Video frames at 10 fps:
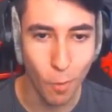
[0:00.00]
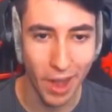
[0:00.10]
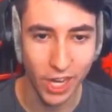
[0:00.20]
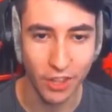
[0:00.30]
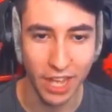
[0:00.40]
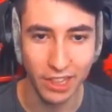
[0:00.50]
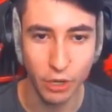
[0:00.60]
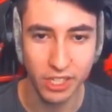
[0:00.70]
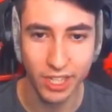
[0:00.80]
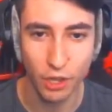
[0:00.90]
my God. That
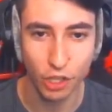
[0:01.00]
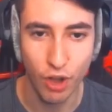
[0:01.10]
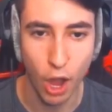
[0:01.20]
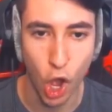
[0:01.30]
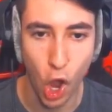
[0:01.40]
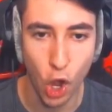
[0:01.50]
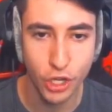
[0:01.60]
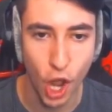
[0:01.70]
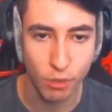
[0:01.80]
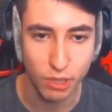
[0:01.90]
literally scared the crap. Oh,
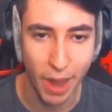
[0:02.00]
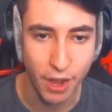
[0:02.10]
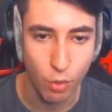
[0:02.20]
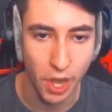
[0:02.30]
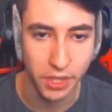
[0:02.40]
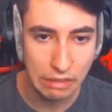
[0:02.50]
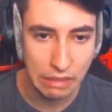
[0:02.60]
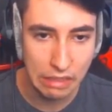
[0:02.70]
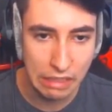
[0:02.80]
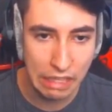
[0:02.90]
no. Spider run.
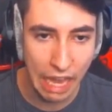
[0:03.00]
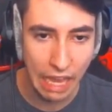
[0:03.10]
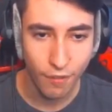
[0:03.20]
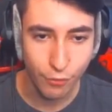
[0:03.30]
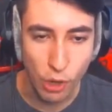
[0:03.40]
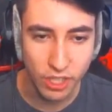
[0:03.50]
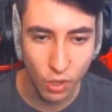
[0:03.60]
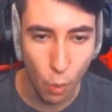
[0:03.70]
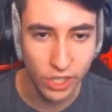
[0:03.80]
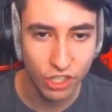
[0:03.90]
Nyeh. Of course it's a
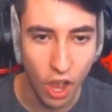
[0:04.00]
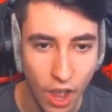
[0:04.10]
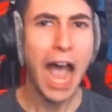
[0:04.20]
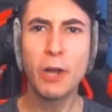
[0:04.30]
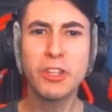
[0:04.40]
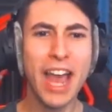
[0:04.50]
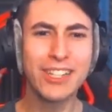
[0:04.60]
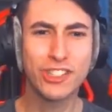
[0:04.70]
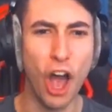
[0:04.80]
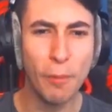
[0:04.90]
one-shot. How did that
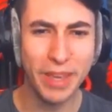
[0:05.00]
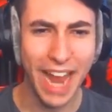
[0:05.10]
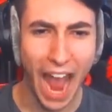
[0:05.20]
zombie